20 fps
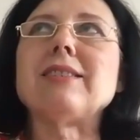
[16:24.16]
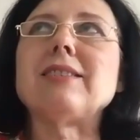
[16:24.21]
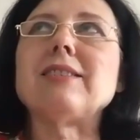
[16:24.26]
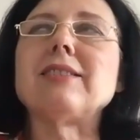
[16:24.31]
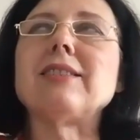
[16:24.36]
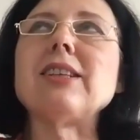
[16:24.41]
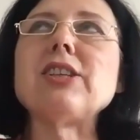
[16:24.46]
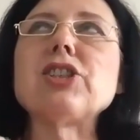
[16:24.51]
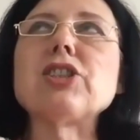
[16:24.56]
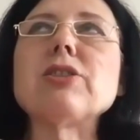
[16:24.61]

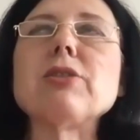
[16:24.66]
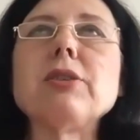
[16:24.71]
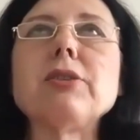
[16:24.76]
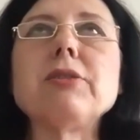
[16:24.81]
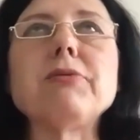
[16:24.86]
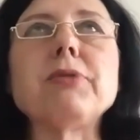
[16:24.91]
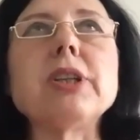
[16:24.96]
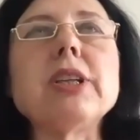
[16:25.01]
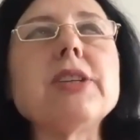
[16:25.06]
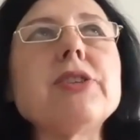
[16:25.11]
this
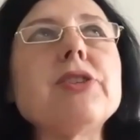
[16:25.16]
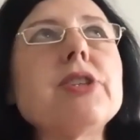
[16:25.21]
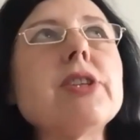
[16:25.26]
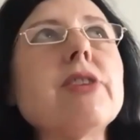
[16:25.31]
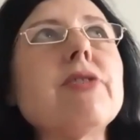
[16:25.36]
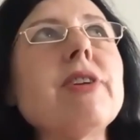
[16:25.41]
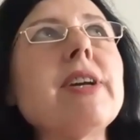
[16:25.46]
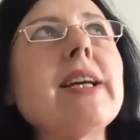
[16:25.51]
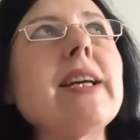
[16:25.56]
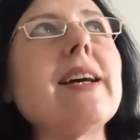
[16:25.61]

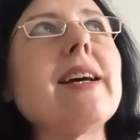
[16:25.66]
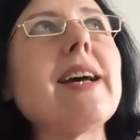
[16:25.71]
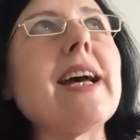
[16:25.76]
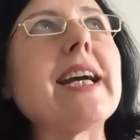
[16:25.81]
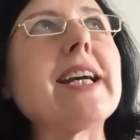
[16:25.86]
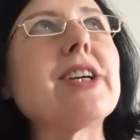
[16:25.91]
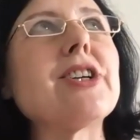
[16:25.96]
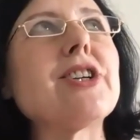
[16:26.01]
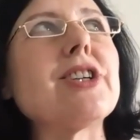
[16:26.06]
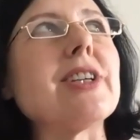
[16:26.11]
voluntary
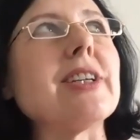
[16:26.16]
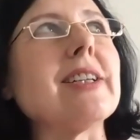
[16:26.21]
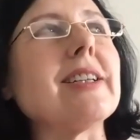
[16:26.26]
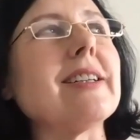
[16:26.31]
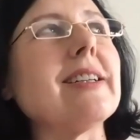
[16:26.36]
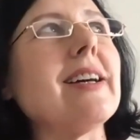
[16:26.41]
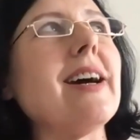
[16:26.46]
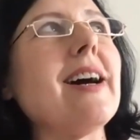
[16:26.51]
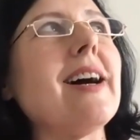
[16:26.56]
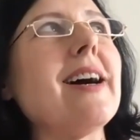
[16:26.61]
action,
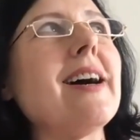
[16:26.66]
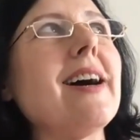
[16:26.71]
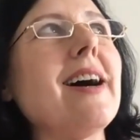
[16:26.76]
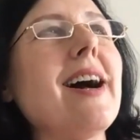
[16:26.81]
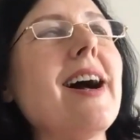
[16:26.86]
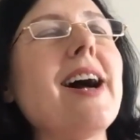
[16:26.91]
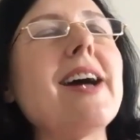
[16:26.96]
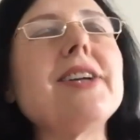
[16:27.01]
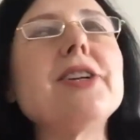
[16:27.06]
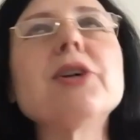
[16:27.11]

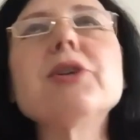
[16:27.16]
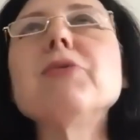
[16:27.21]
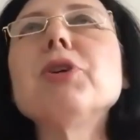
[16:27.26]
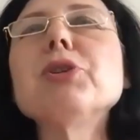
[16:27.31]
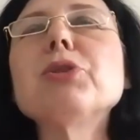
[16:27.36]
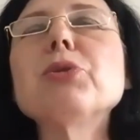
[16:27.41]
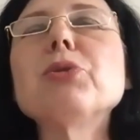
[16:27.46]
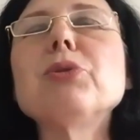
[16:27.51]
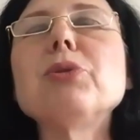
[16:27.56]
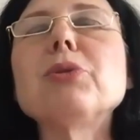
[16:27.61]
I don't
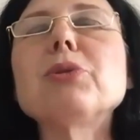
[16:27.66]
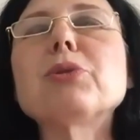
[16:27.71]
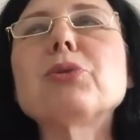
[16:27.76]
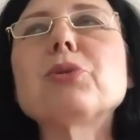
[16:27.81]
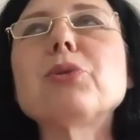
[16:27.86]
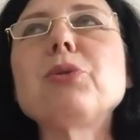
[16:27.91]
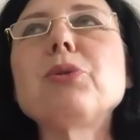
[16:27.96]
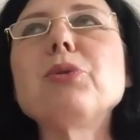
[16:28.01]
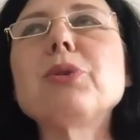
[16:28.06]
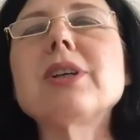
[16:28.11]
want to
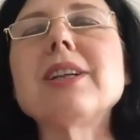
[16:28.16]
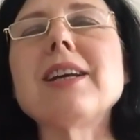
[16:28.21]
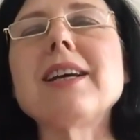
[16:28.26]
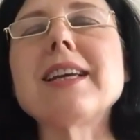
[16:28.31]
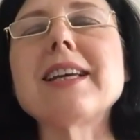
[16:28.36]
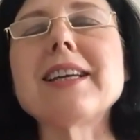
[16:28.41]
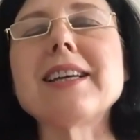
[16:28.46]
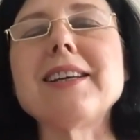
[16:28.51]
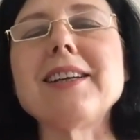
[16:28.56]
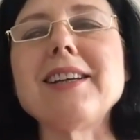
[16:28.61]
look
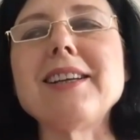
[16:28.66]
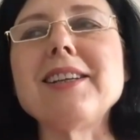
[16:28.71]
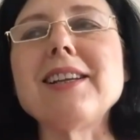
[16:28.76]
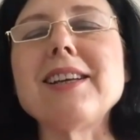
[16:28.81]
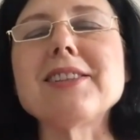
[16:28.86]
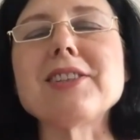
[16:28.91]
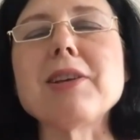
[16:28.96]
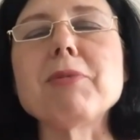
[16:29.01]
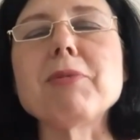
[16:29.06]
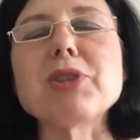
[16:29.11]
like
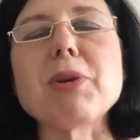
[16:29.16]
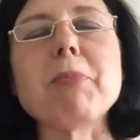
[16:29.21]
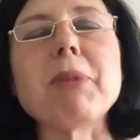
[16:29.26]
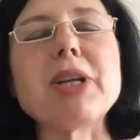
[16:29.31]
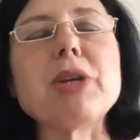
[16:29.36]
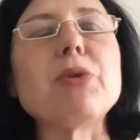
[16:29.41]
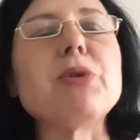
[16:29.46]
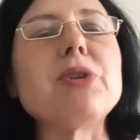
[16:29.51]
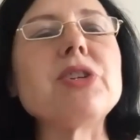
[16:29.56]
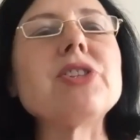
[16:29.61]

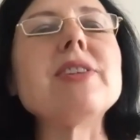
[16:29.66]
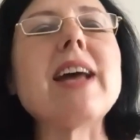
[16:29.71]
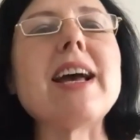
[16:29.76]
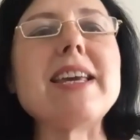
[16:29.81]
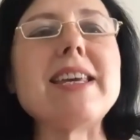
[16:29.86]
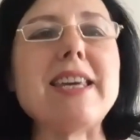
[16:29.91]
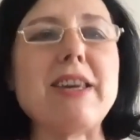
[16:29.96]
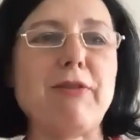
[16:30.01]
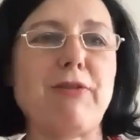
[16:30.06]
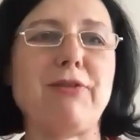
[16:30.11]
somebody who is
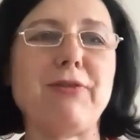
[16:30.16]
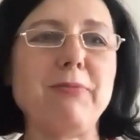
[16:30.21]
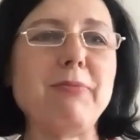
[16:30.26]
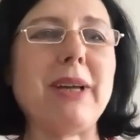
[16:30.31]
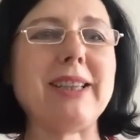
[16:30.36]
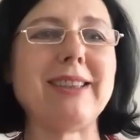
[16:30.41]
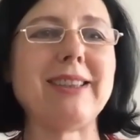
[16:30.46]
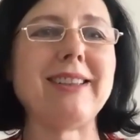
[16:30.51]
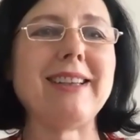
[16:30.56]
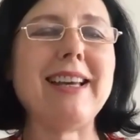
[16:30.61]
naive,
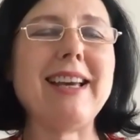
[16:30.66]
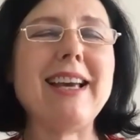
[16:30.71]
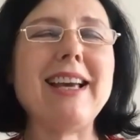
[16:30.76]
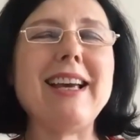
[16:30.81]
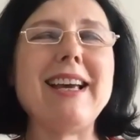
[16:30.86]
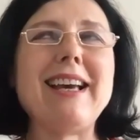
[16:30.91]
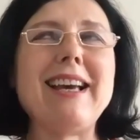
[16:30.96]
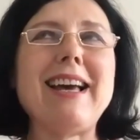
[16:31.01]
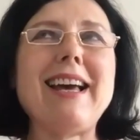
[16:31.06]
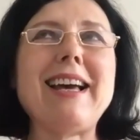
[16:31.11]
but
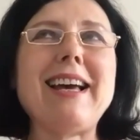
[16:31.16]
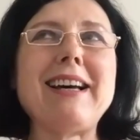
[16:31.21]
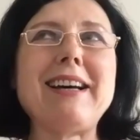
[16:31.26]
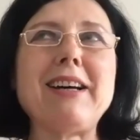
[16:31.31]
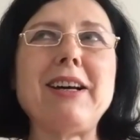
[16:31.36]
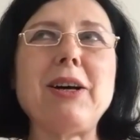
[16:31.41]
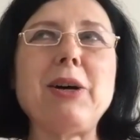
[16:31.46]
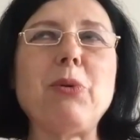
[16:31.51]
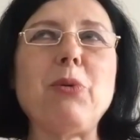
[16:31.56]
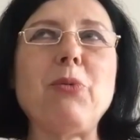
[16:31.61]

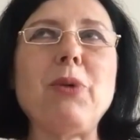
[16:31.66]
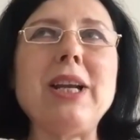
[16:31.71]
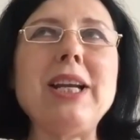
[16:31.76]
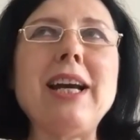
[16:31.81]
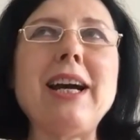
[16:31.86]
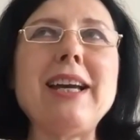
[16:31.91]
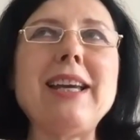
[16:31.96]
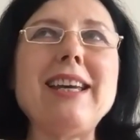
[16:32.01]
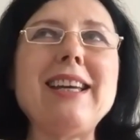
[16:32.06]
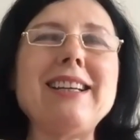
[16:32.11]
when
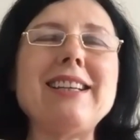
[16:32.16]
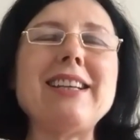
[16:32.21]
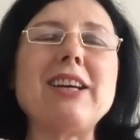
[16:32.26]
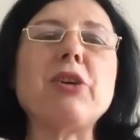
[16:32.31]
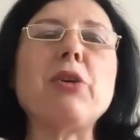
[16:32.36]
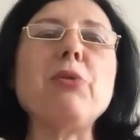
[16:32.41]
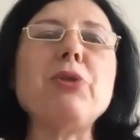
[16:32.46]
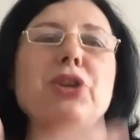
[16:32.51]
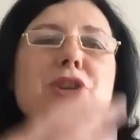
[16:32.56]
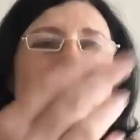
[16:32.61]
I
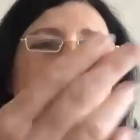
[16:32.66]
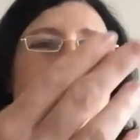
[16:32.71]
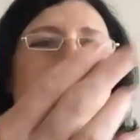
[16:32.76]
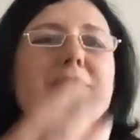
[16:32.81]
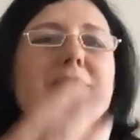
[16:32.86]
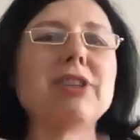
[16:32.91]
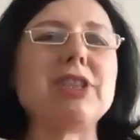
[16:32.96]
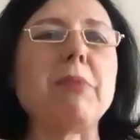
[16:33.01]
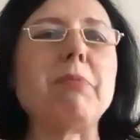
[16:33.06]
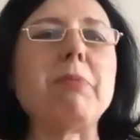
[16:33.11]
negotiate
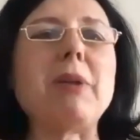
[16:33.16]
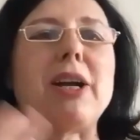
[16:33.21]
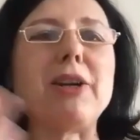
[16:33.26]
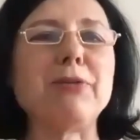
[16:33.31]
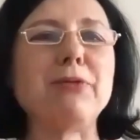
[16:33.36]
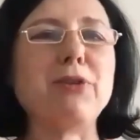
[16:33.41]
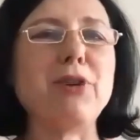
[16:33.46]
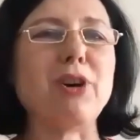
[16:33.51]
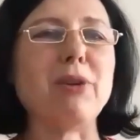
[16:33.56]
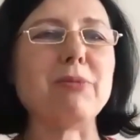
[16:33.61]
with the
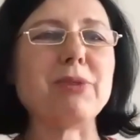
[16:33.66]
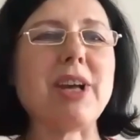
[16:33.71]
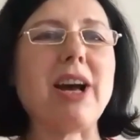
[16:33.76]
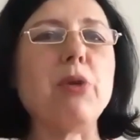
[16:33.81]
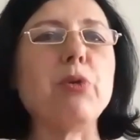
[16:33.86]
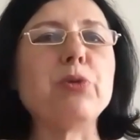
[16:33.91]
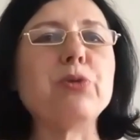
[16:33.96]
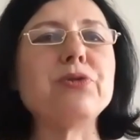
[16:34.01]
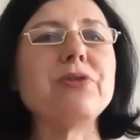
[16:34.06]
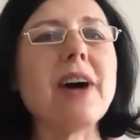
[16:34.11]
platforms
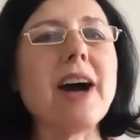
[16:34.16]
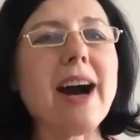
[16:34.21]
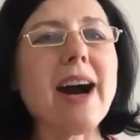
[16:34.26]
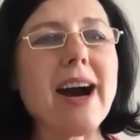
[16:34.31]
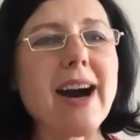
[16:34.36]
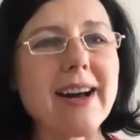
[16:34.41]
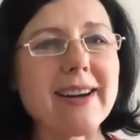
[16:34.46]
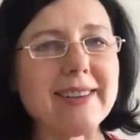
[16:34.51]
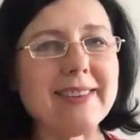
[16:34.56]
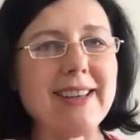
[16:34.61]
how
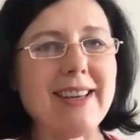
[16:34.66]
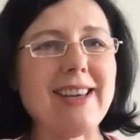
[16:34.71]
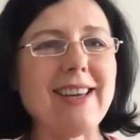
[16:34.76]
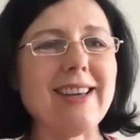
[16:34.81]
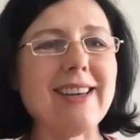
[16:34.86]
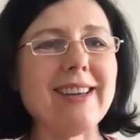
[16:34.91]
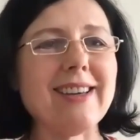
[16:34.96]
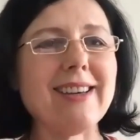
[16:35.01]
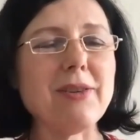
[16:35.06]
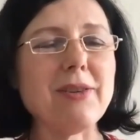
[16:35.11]
far they
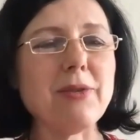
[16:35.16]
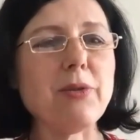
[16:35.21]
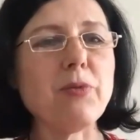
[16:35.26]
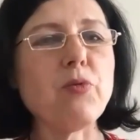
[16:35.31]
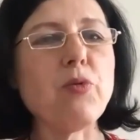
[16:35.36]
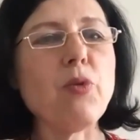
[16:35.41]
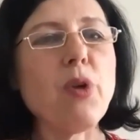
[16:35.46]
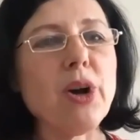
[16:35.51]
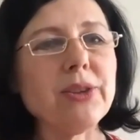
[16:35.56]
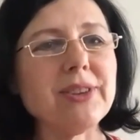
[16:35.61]

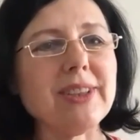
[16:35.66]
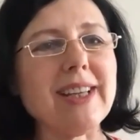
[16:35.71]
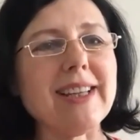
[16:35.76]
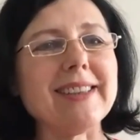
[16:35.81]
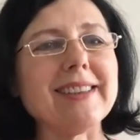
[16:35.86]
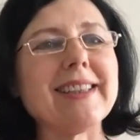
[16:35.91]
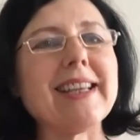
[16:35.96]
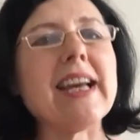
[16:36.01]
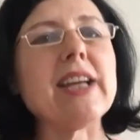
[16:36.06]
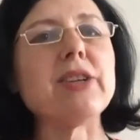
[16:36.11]
want
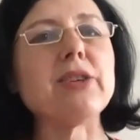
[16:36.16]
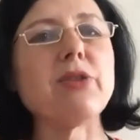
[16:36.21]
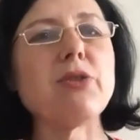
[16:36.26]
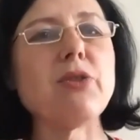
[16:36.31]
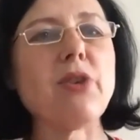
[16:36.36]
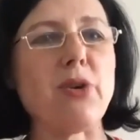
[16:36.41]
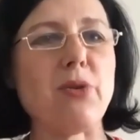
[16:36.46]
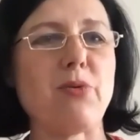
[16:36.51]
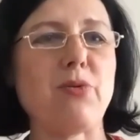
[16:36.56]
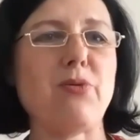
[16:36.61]
and can
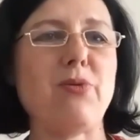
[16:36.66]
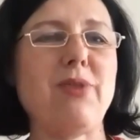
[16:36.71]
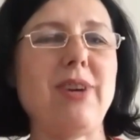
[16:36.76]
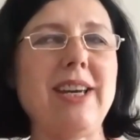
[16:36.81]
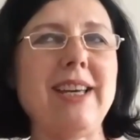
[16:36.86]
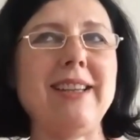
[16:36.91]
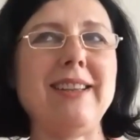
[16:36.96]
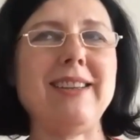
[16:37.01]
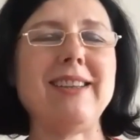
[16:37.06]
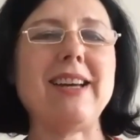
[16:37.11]
go
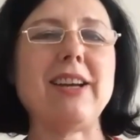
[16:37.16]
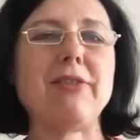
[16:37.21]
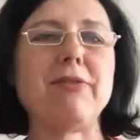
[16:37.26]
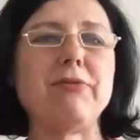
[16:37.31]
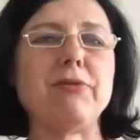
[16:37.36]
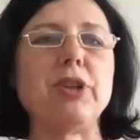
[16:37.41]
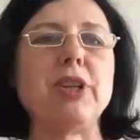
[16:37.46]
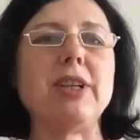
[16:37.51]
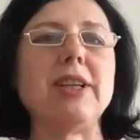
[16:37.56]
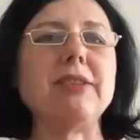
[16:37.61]
in their
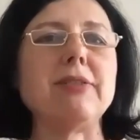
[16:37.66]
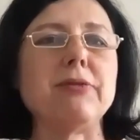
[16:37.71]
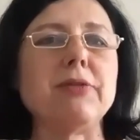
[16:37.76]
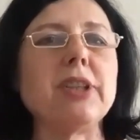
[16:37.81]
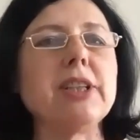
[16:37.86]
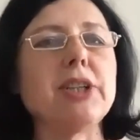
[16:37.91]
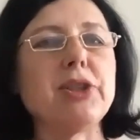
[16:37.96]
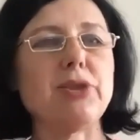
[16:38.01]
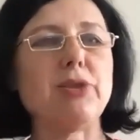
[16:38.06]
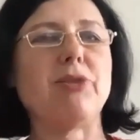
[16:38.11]

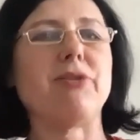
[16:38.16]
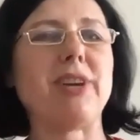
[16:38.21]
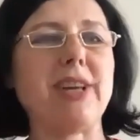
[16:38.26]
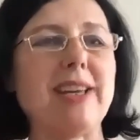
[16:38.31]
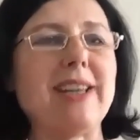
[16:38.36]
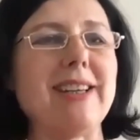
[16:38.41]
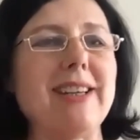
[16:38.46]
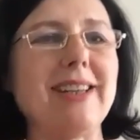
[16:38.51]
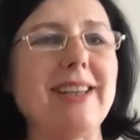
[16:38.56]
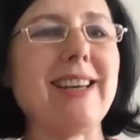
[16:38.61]

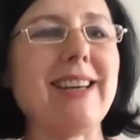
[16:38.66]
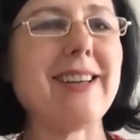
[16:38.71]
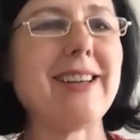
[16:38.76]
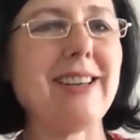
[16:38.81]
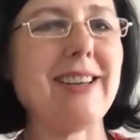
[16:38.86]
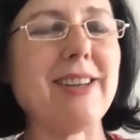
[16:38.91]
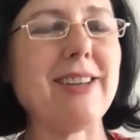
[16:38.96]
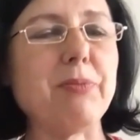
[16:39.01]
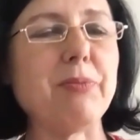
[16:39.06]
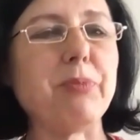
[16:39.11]
voluntary
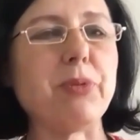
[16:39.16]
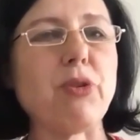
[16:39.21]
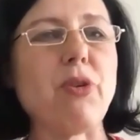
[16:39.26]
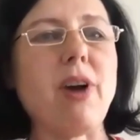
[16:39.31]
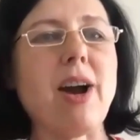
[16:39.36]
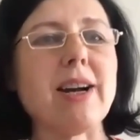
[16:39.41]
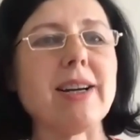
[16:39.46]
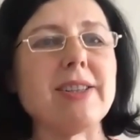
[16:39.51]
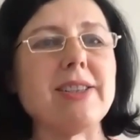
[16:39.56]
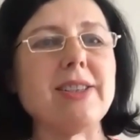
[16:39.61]
and
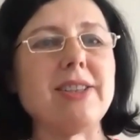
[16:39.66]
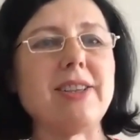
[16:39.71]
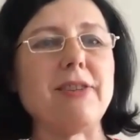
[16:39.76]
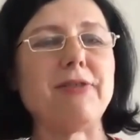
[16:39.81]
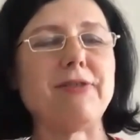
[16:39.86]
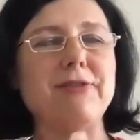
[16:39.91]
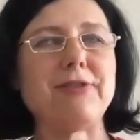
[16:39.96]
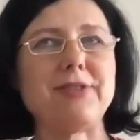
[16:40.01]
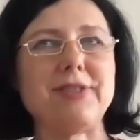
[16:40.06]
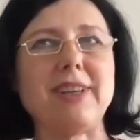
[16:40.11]

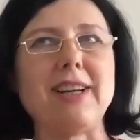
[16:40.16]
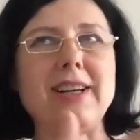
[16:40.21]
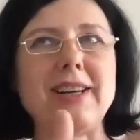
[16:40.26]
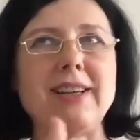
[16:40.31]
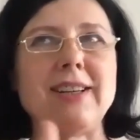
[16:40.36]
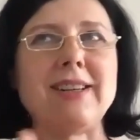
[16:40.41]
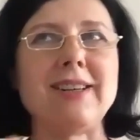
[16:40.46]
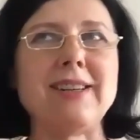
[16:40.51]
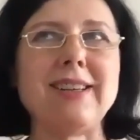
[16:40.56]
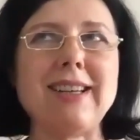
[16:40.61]
proactive
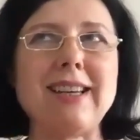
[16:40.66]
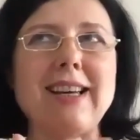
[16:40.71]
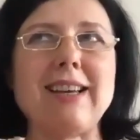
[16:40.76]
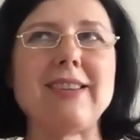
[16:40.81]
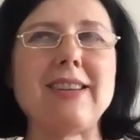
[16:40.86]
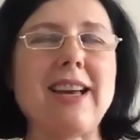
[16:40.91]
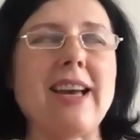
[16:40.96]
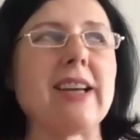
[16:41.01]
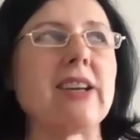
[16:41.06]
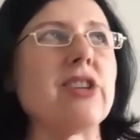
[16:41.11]

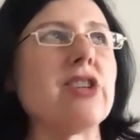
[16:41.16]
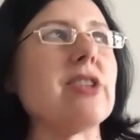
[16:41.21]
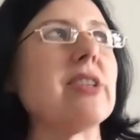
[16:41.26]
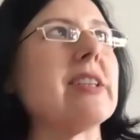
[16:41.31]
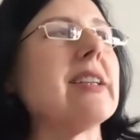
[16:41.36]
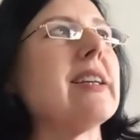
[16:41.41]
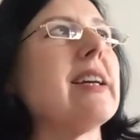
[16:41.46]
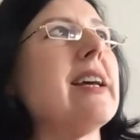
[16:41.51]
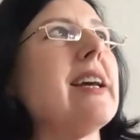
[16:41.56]
action.